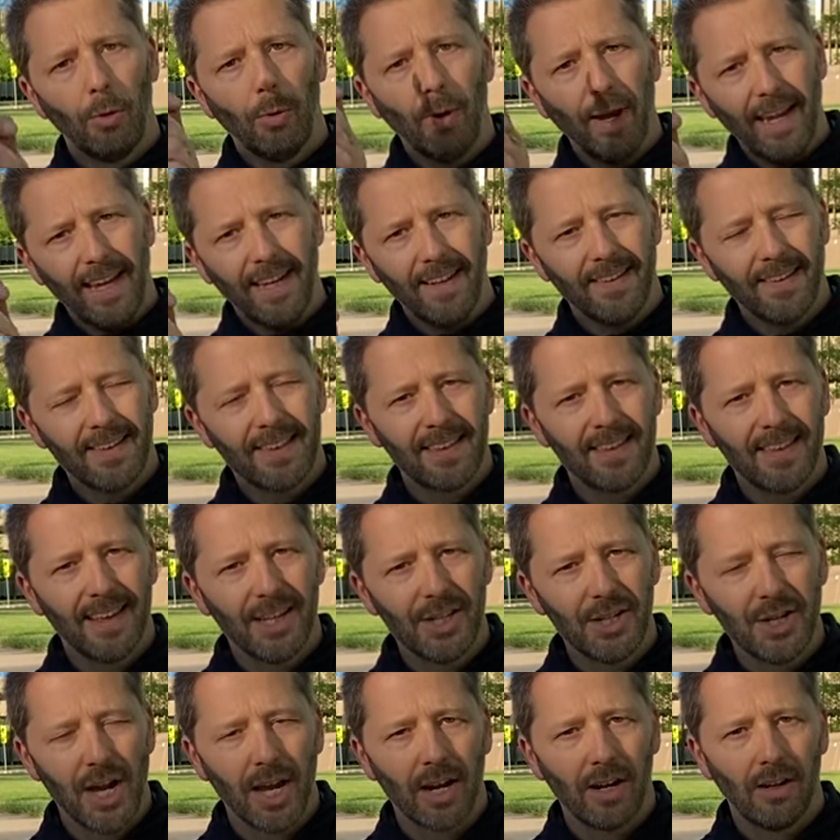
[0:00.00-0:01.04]
But wait, this is a
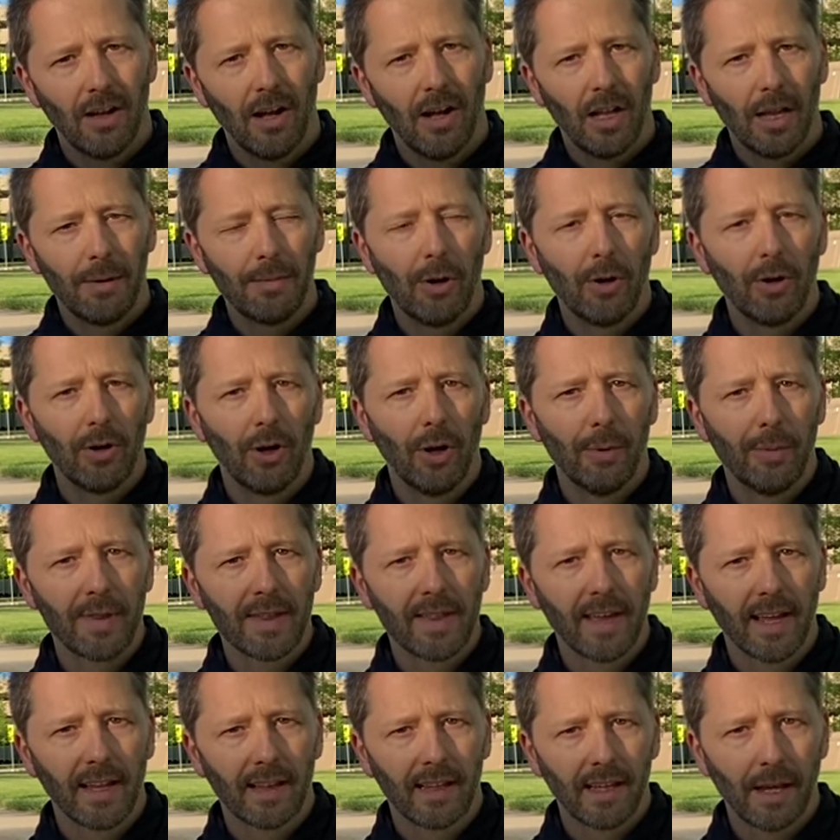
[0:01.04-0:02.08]
channel all about urban
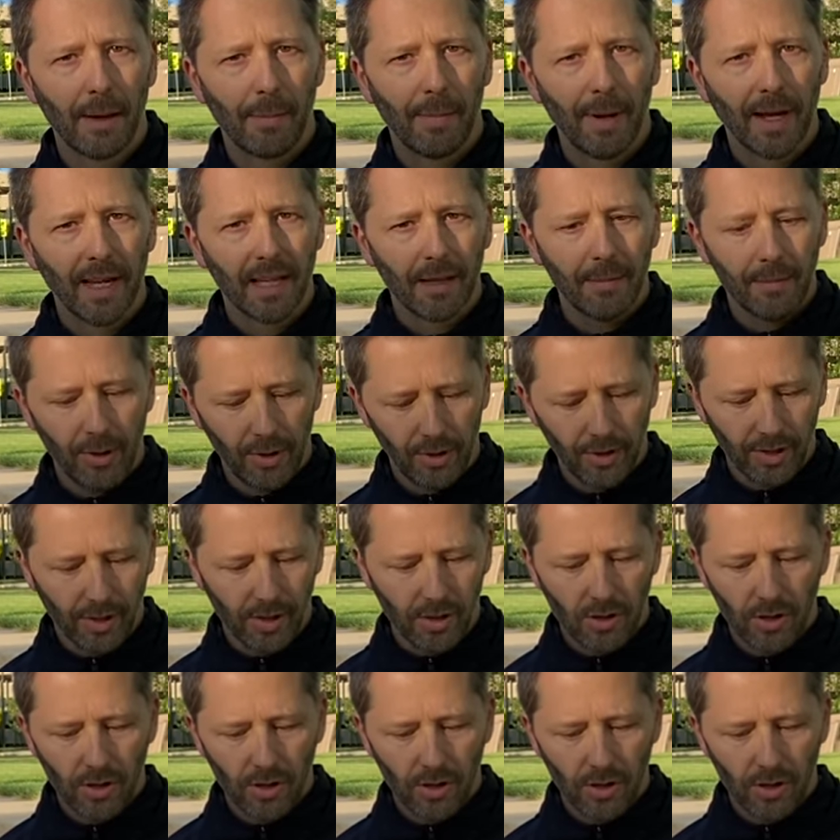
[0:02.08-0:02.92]
cycling and bike commuting.